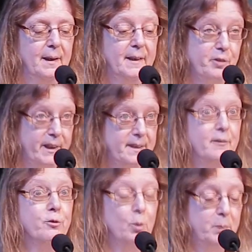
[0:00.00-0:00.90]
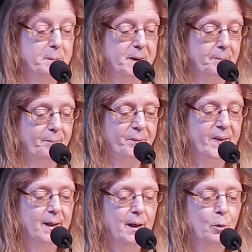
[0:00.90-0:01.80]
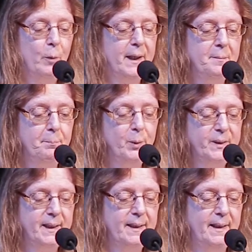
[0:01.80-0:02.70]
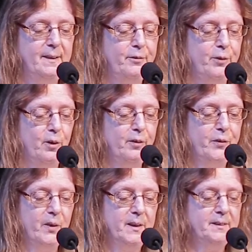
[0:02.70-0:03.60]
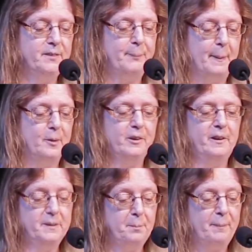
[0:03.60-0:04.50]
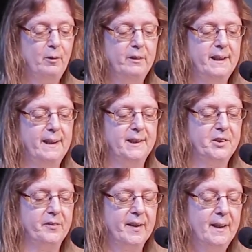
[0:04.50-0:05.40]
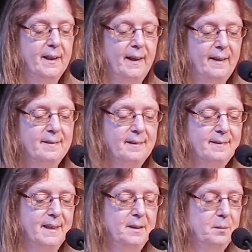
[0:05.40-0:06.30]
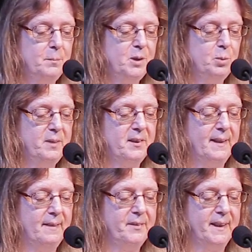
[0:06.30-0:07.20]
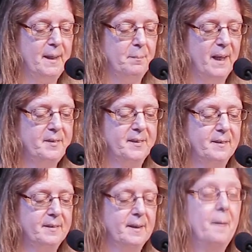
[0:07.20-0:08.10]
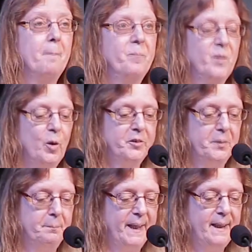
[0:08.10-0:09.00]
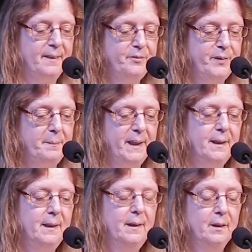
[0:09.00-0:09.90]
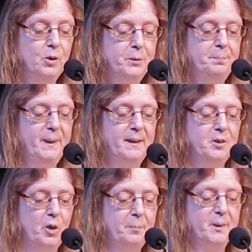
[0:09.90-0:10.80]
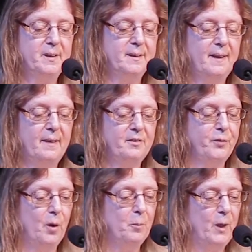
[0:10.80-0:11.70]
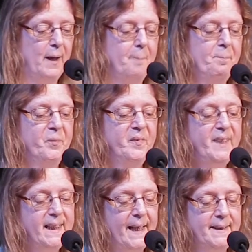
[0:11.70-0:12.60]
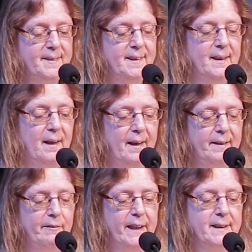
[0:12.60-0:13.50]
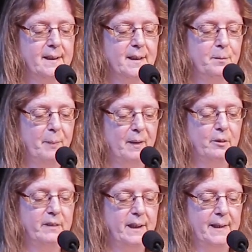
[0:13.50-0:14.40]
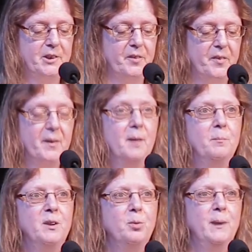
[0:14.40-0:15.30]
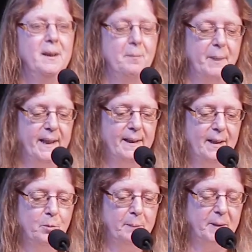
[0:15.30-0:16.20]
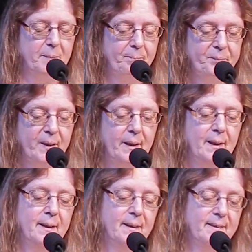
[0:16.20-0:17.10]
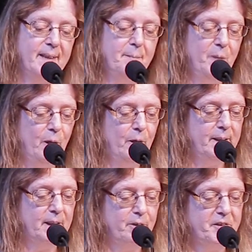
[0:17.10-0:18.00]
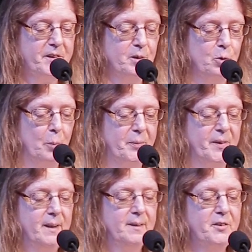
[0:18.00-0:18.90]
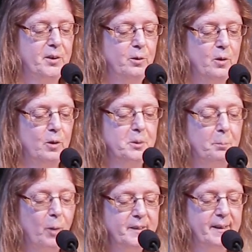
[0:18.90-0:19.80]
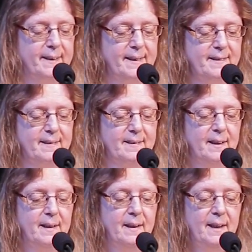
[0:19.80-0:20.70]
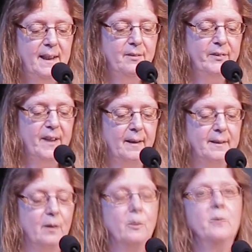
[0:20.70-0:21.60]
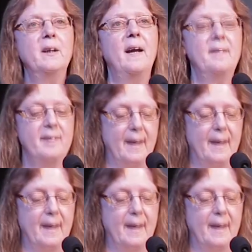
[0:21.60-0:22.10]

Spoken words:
attractive for women. When putting in the forefront the power relations existing between slaves and their masters, not male and female, could be interpreted as a formula negating hierarchical power relations between men and women. Some early Christian groups, the so-called Montanists, even are known as